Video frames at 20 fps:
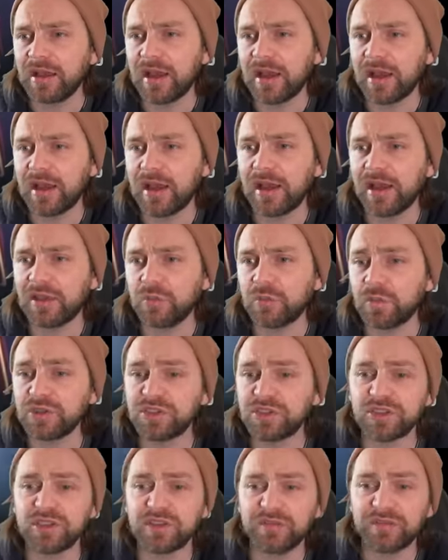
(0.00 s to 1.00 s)
And
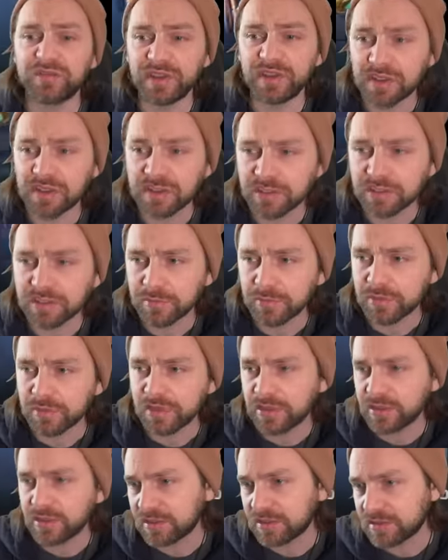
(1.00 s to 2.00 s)
once you defeated somebody,
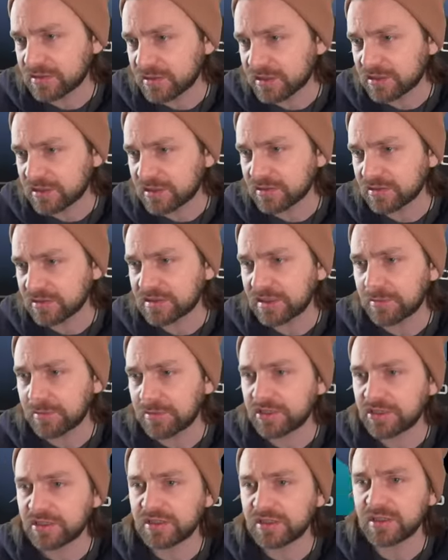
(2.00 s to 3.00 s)
you can see it does
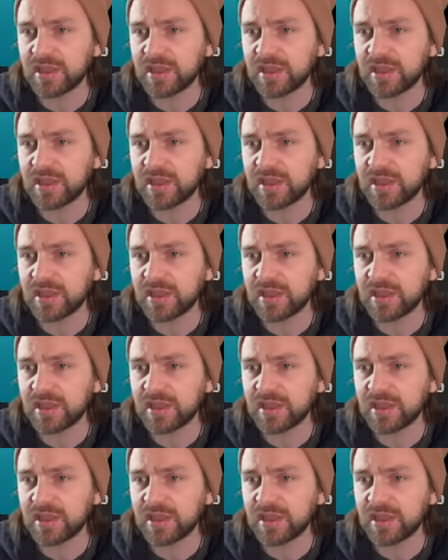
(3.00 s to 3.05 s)
damage to